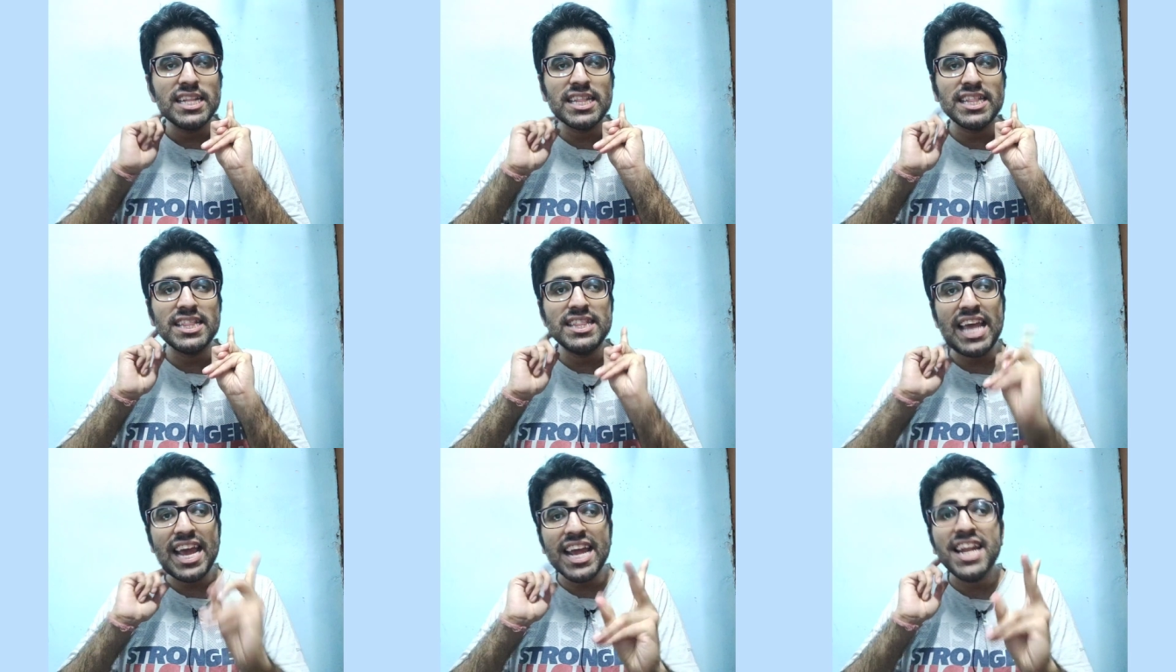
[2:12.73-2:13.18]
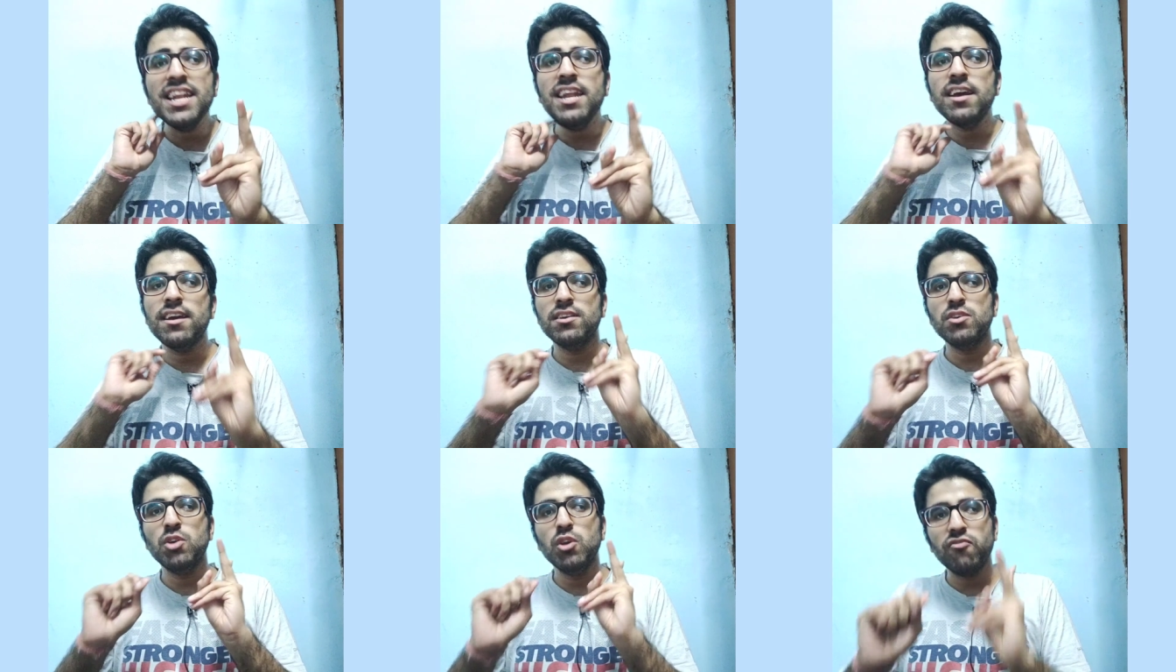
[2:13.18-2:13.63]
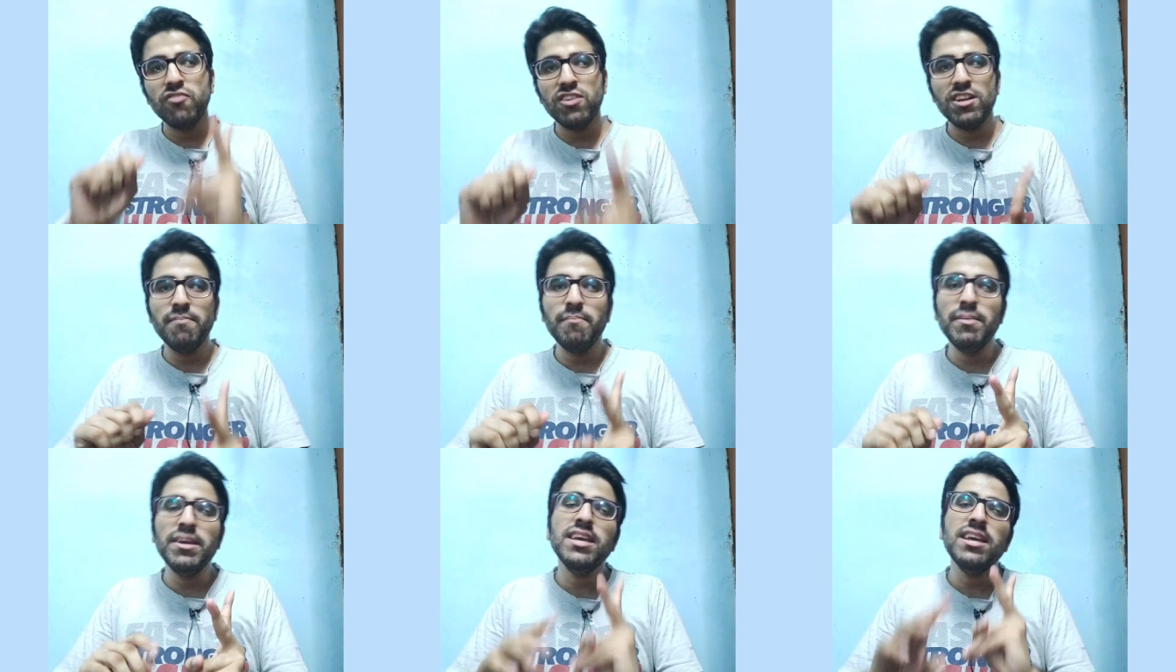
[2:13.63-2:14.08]
Then you
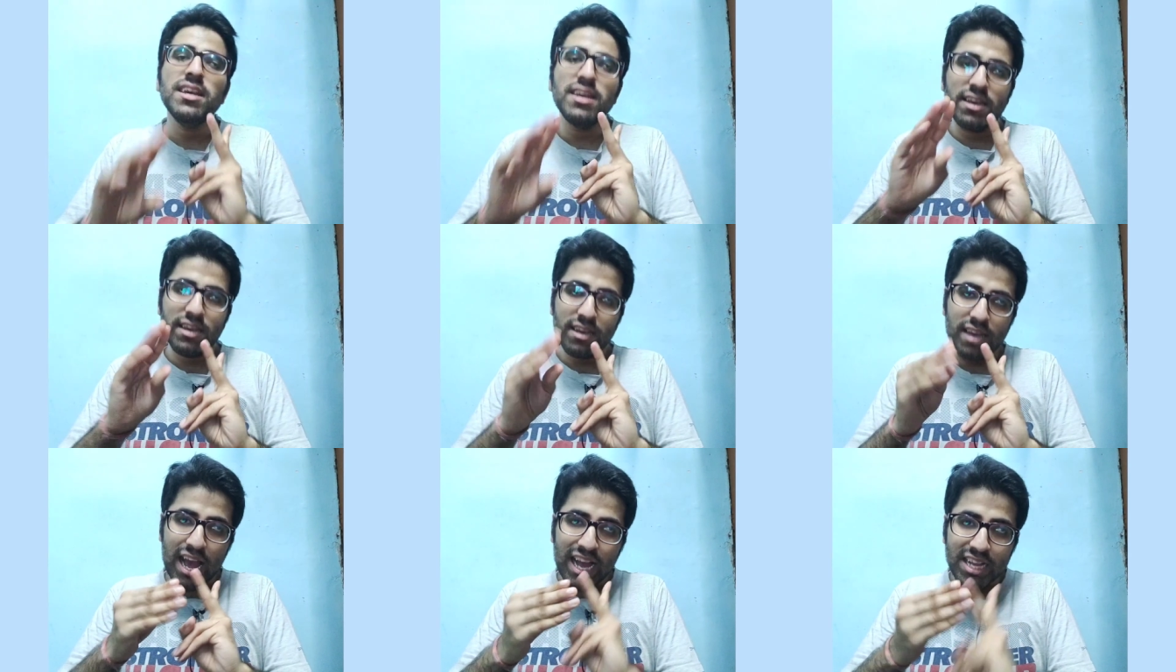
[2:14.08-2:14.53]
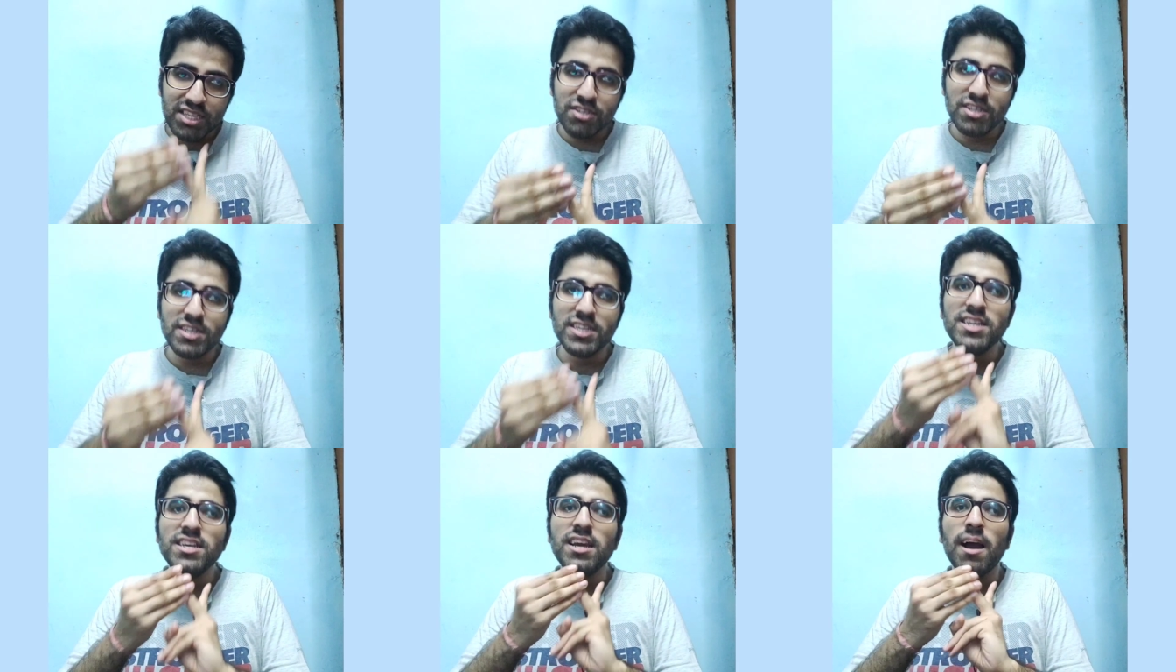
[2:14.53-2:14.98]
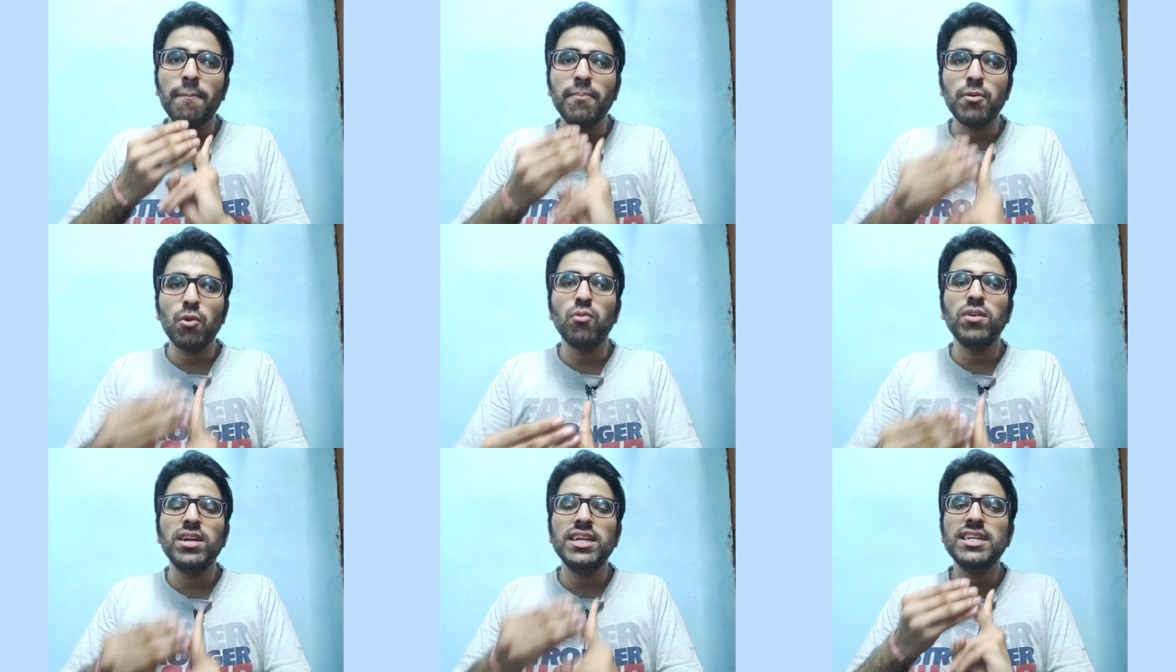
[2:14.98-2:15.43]
will be actually
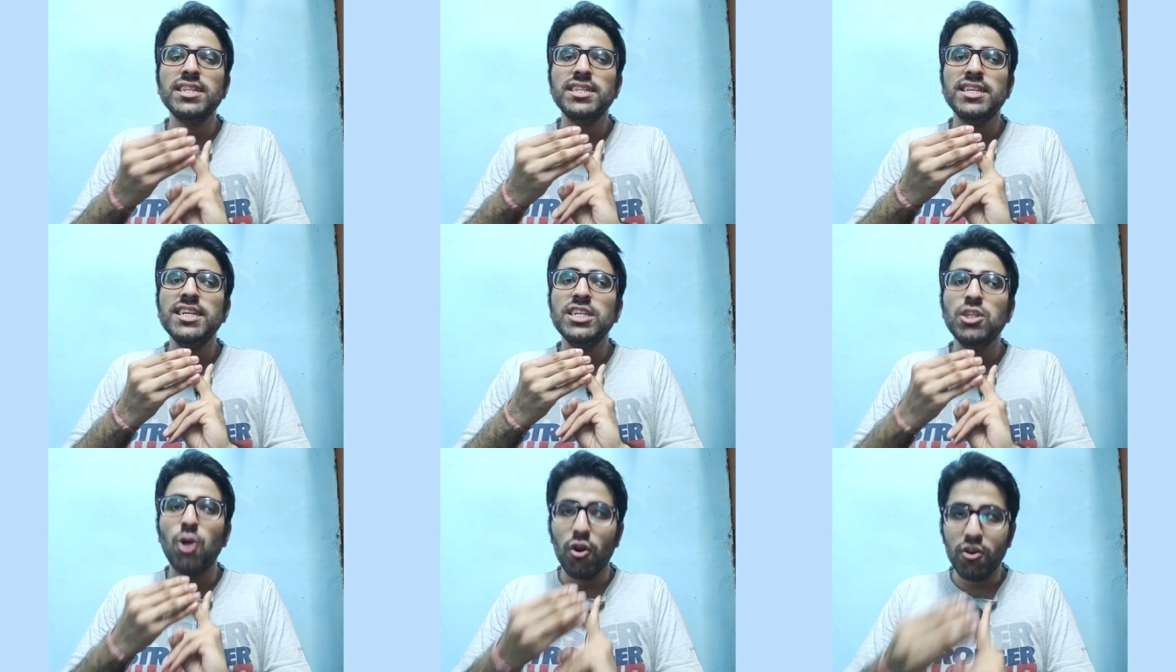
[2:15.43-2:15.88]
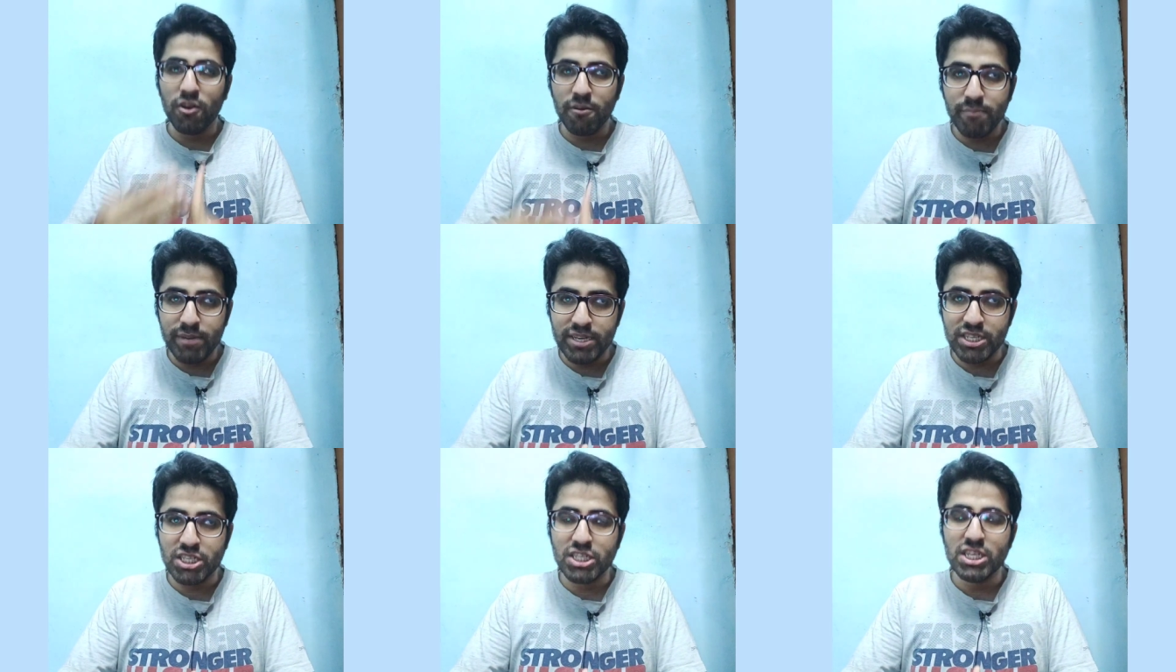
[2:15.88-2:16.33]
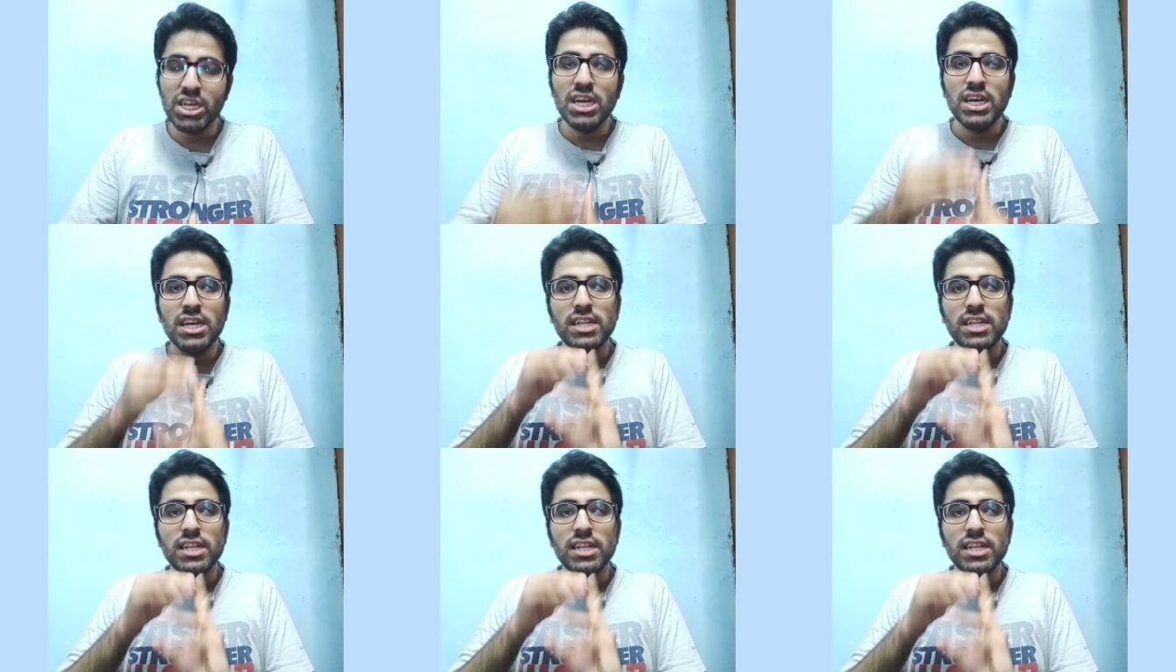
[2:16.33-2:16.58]
uploading the documents.